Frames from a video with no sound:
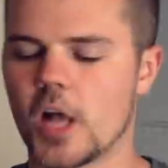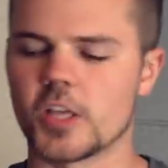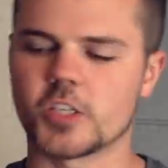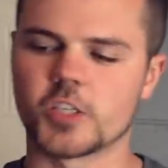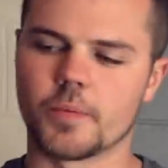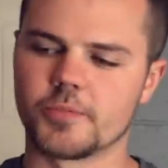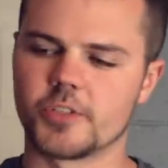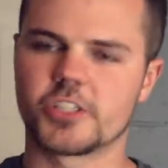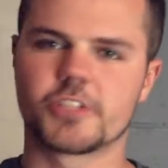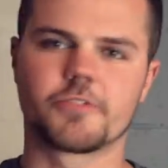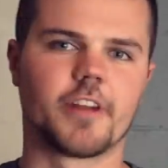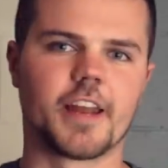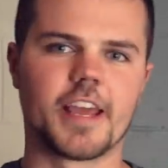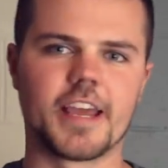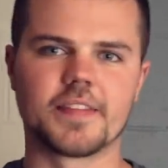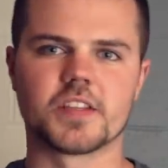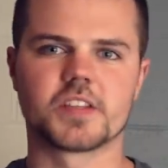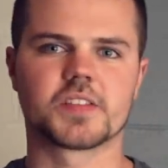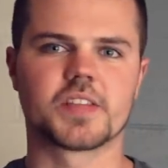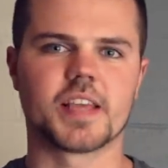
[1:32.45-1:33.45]
Also, I'm just
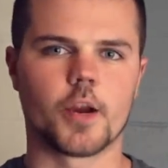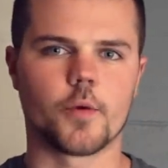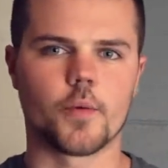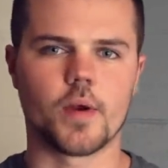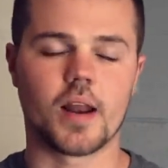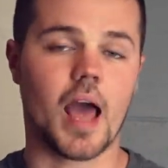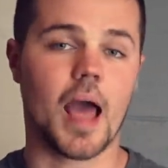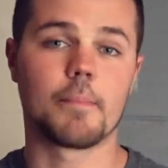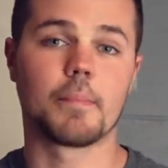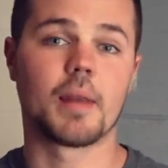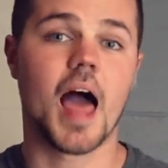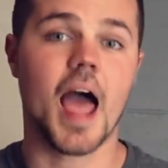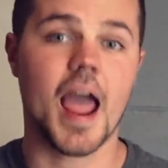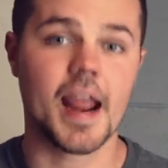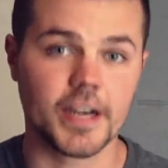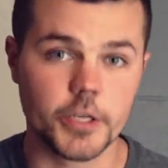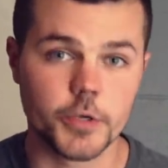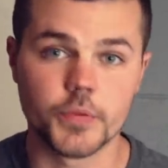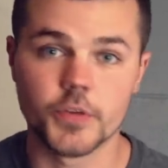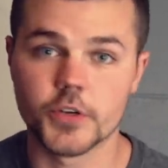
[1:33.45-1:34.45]
flinging this thing around. I'm
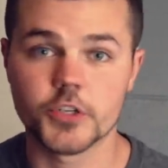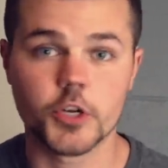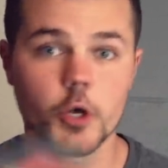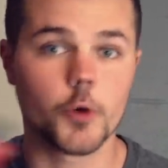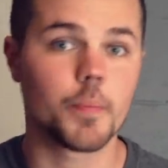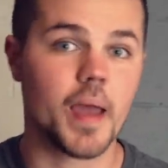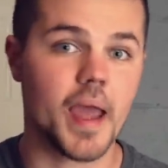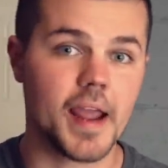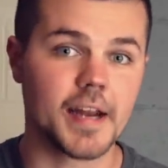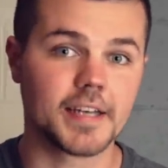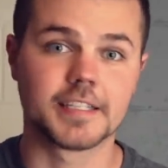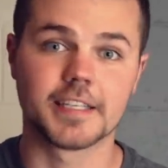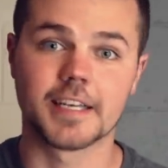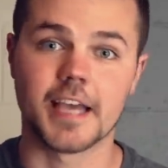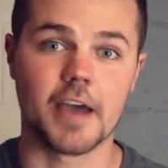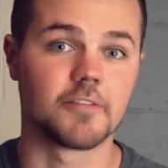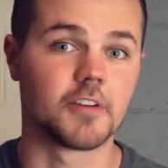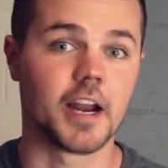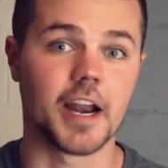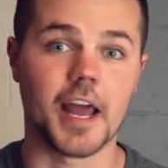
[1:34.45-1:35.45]
lying to you. There's no paint.
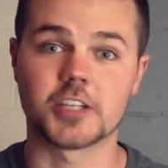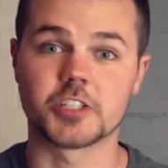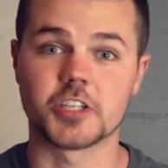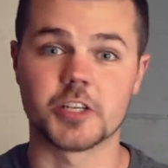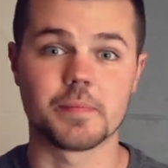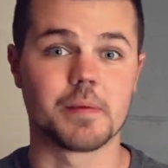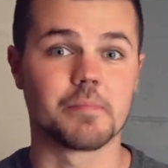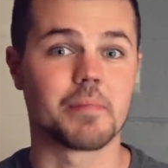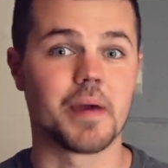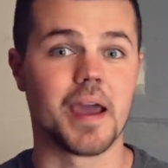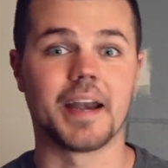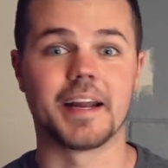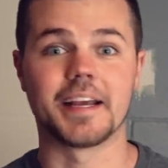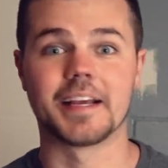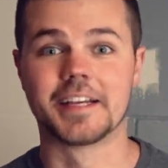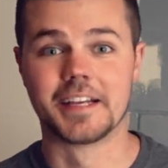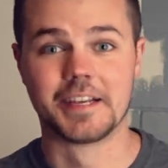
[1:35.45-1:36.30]
I've not actually been painting.